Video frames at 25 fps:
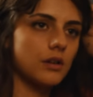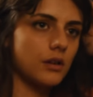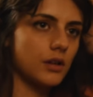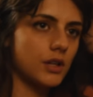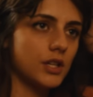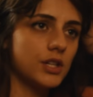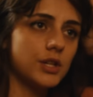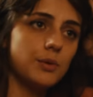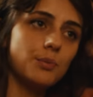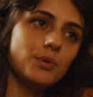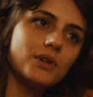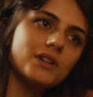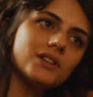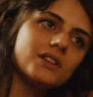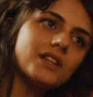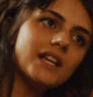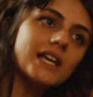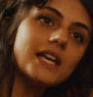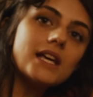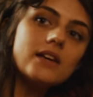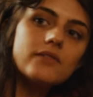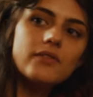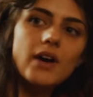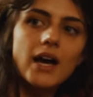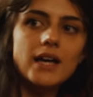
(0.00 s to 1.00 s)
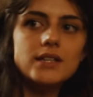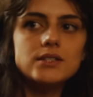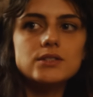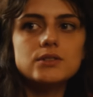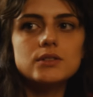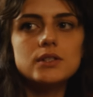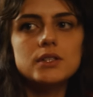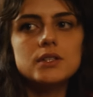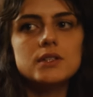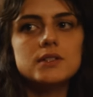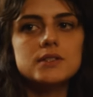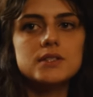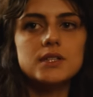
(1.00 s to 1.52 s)
Can you believe
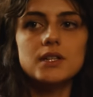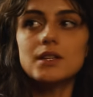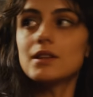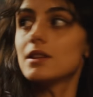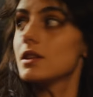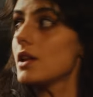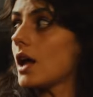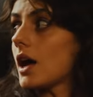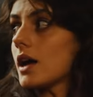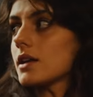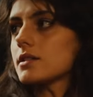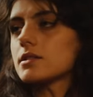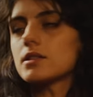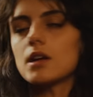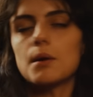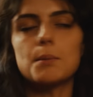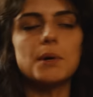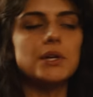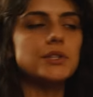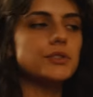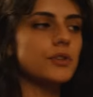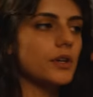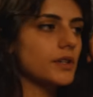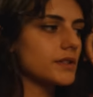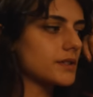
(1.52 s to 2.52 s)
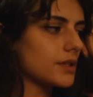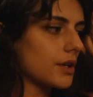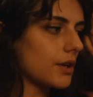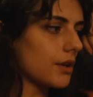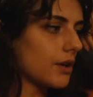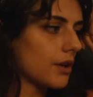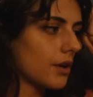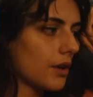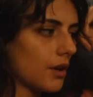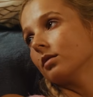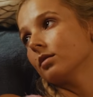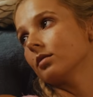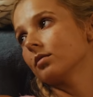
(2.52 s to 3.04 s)
Astrid? It's the last time I trust her.
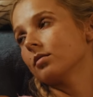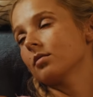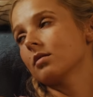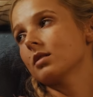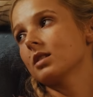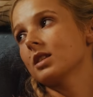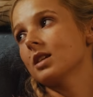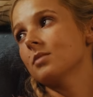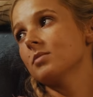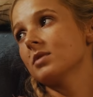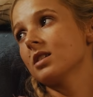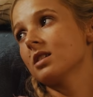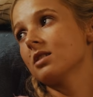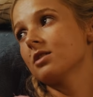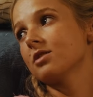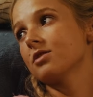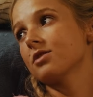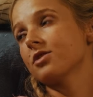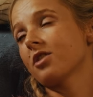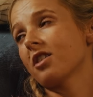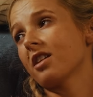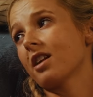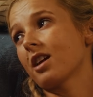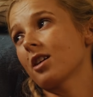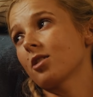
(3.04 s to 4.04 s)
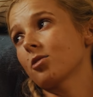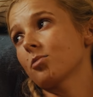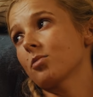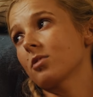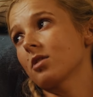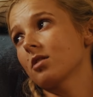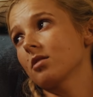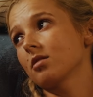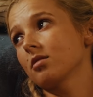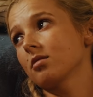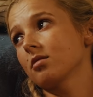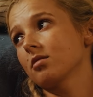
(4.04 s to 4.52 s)
It seems like she's trying to help you.